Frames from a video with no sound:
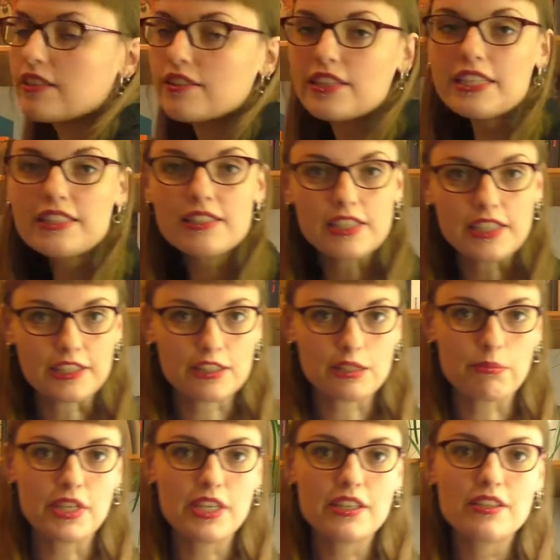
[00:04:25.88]
this leads
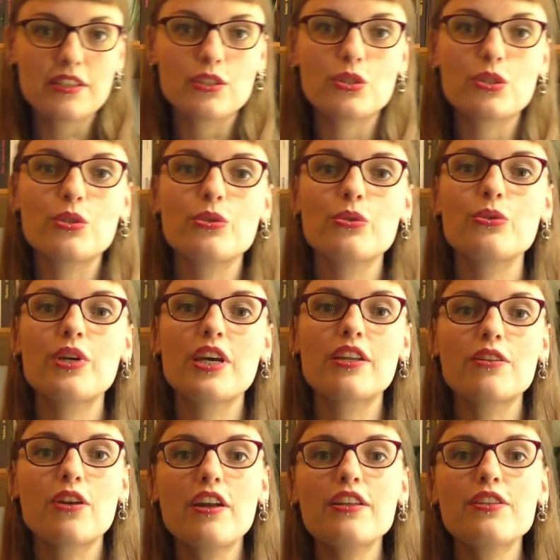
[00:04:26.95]
me to a
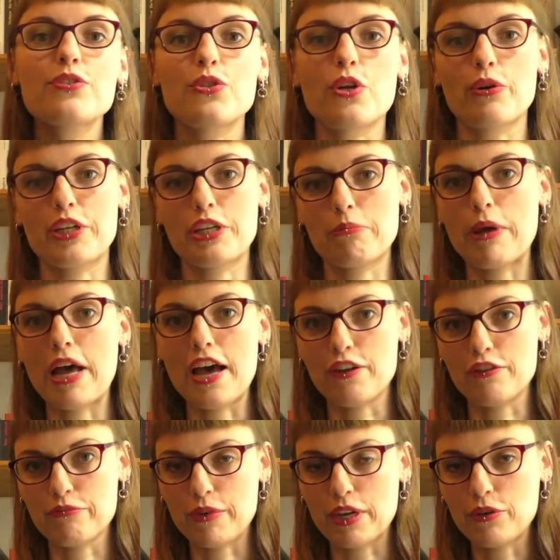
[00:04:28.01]
non historical part
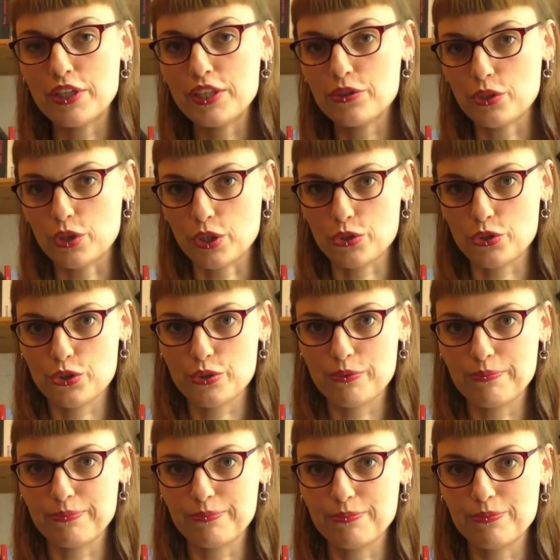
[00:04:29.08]
of my research.
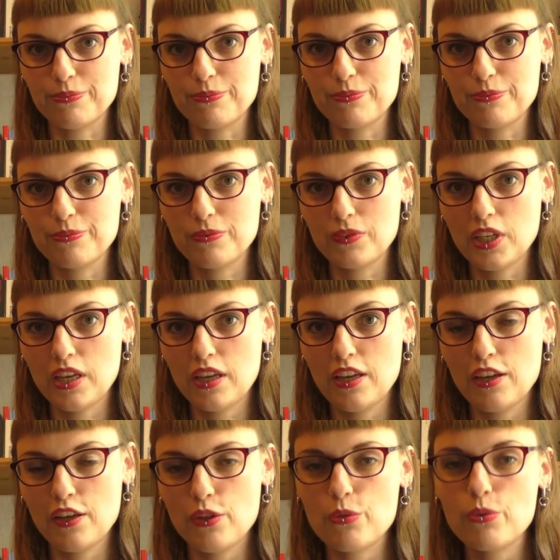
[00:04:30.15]

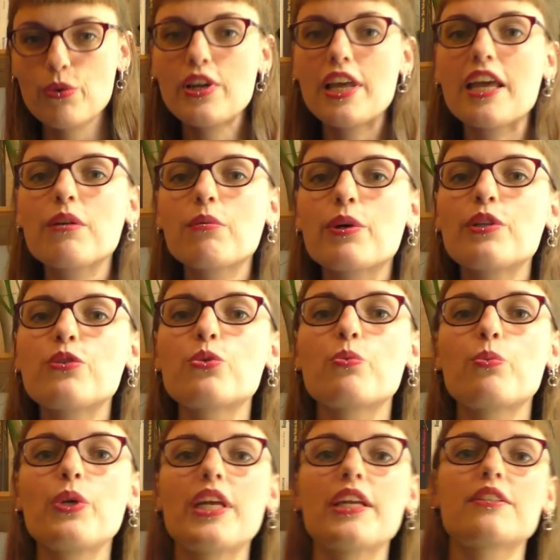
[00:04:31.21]
Through language,
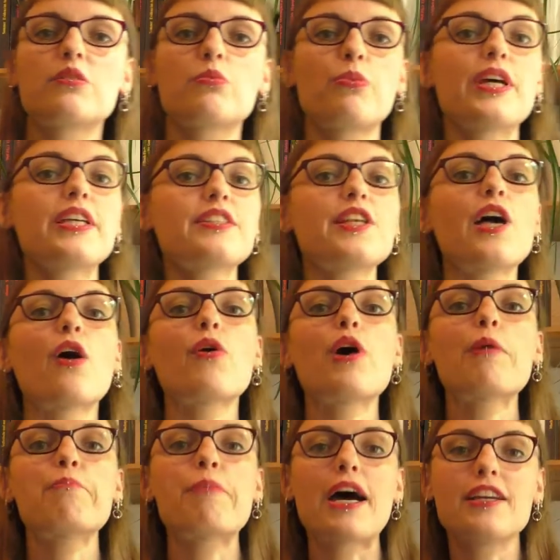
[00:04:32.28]
we express
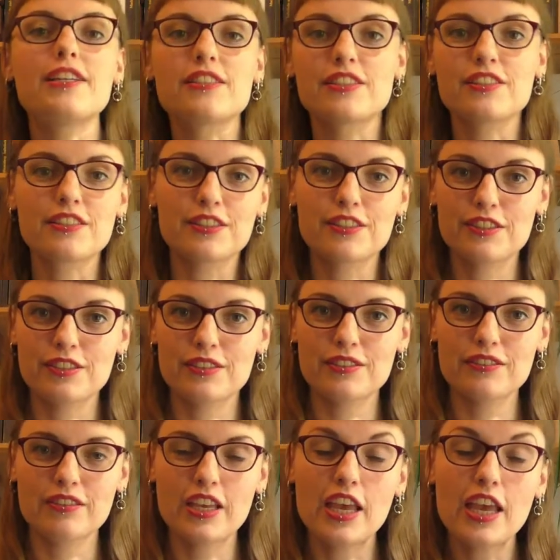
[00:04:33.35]
our biases
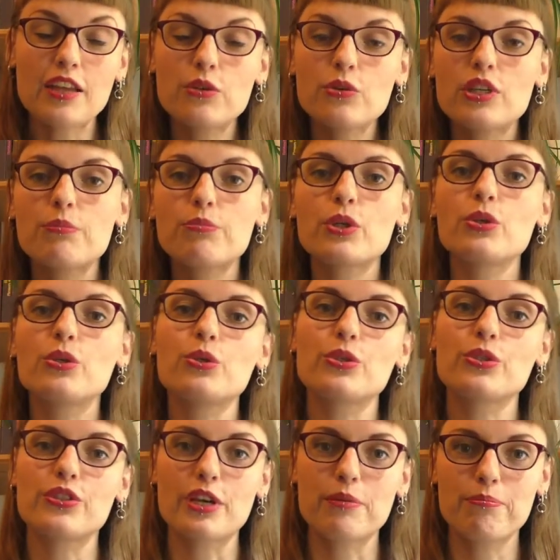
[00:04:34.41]
and
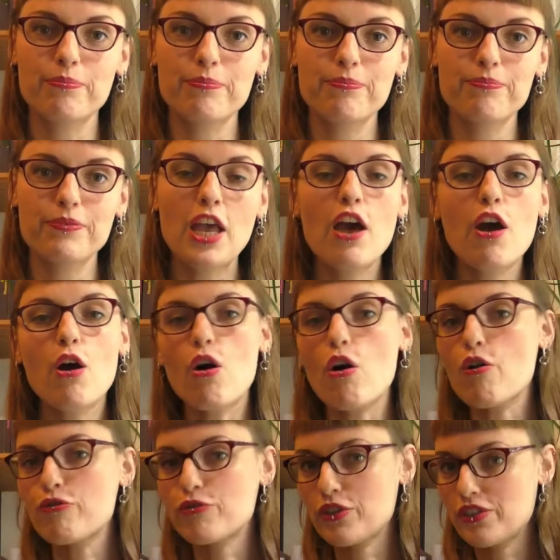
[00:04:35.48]
reproduce them,
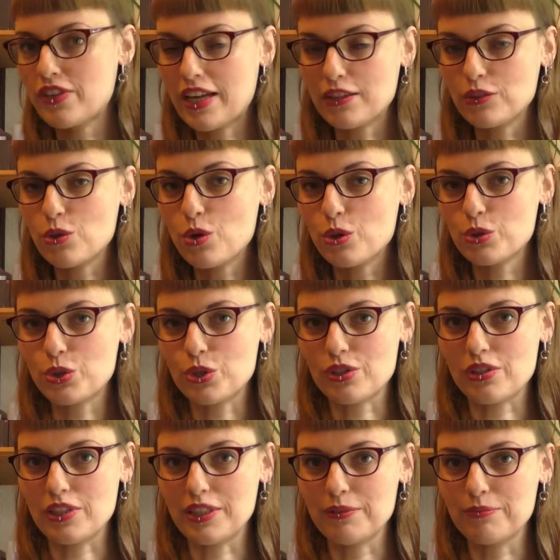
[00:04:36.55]
often
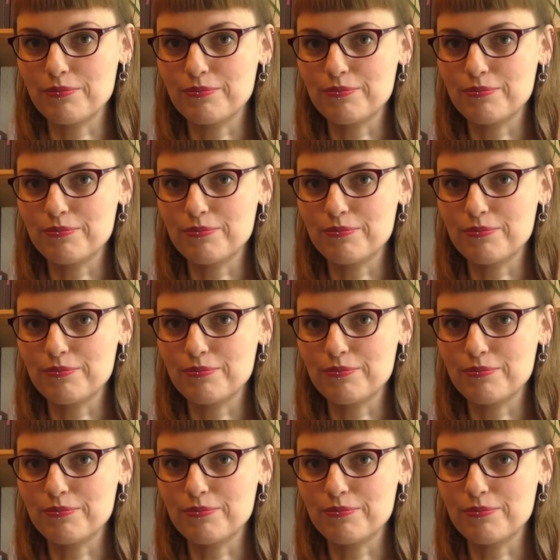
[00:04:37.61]
unconsciously.